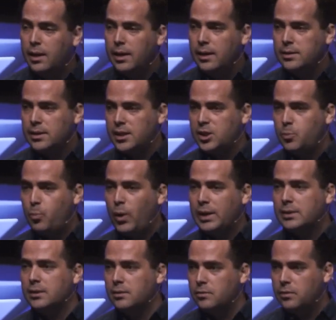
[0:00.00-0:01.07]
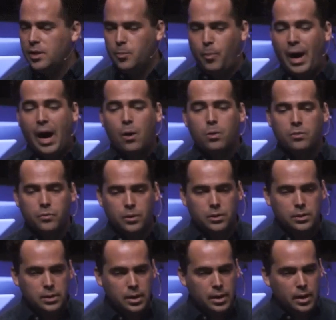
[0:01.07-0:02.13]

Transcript: is expressive and powerful